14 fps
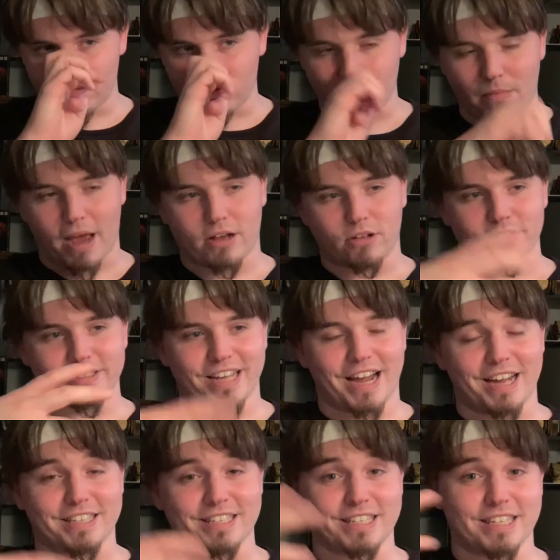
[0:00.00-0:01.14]
when Michael
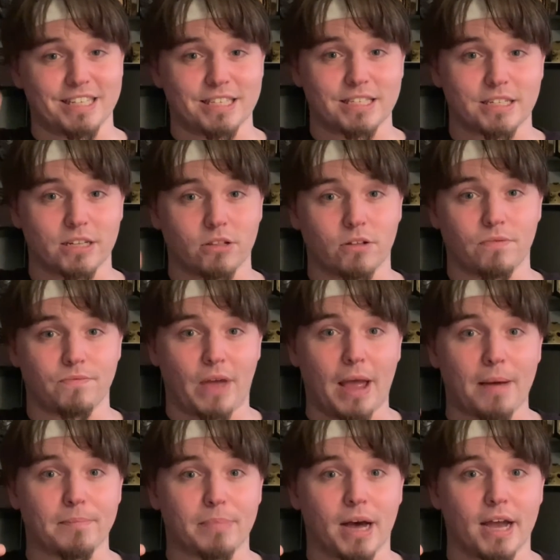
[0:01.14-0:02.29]
dies and he's still a
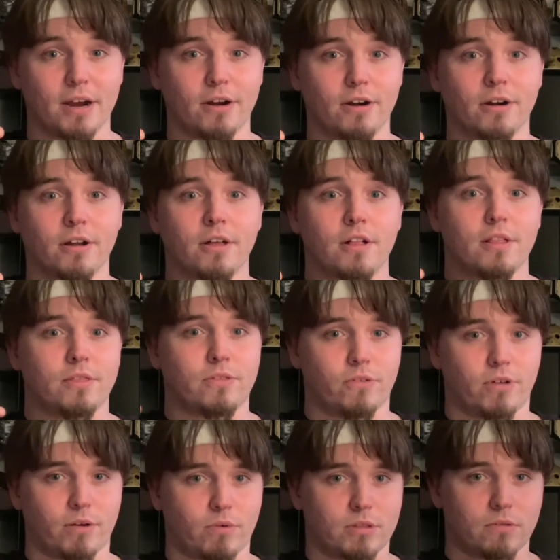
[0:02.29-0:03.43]
vampire, they're
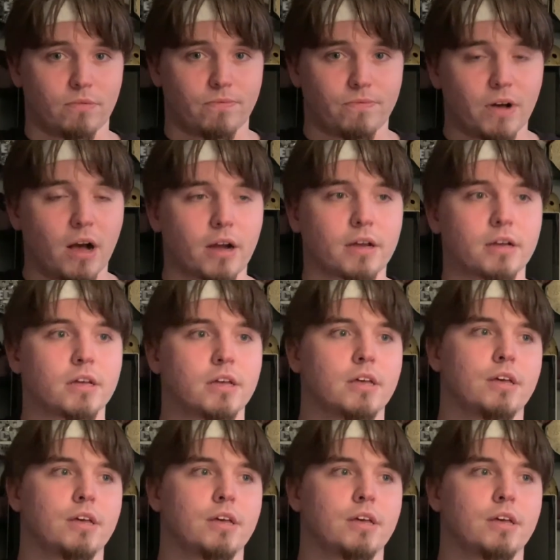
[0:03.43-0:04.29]
like, what the fuck?